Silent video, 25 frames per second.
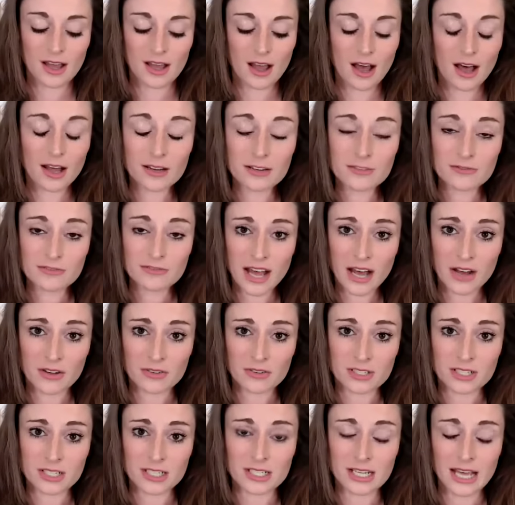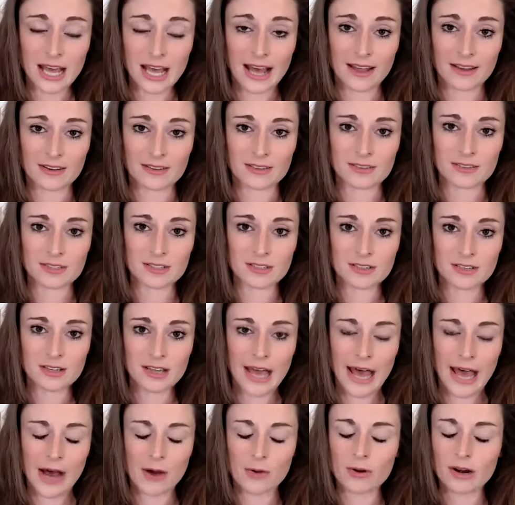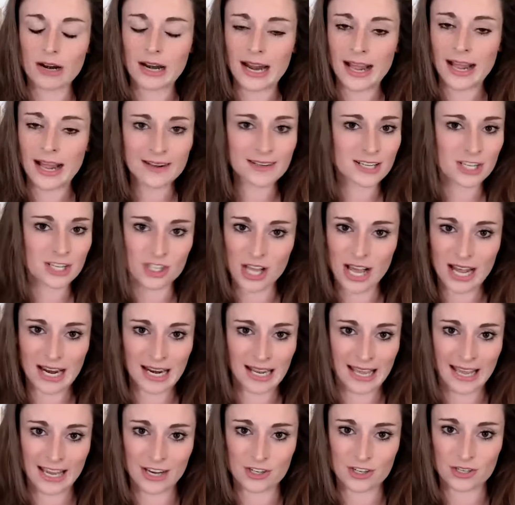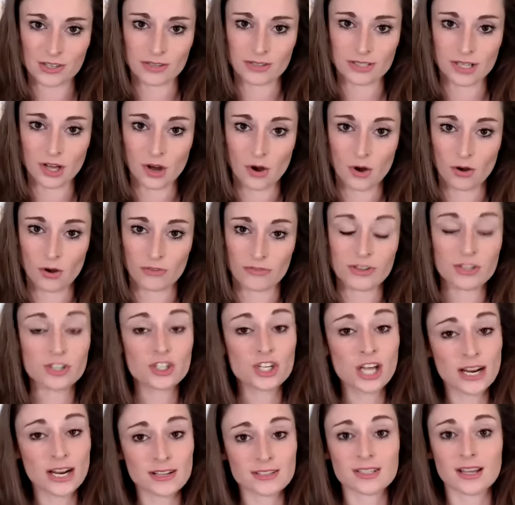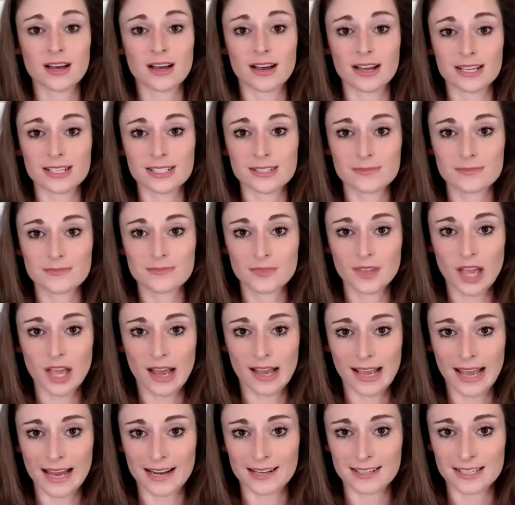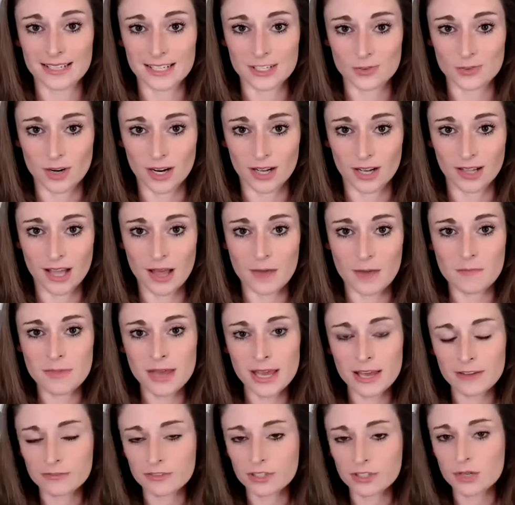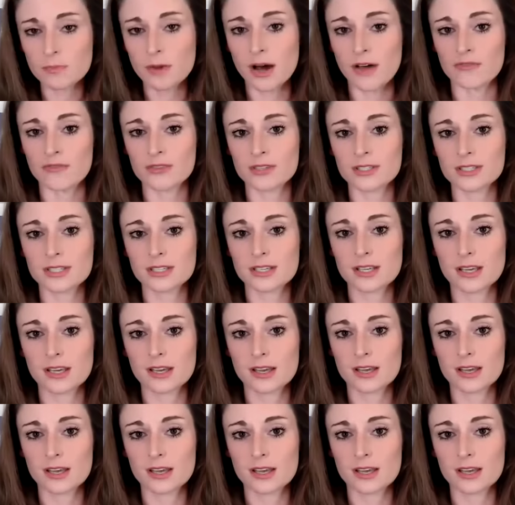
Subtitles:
unfounded and outlandish allegations of genocide against Israel, a mere few months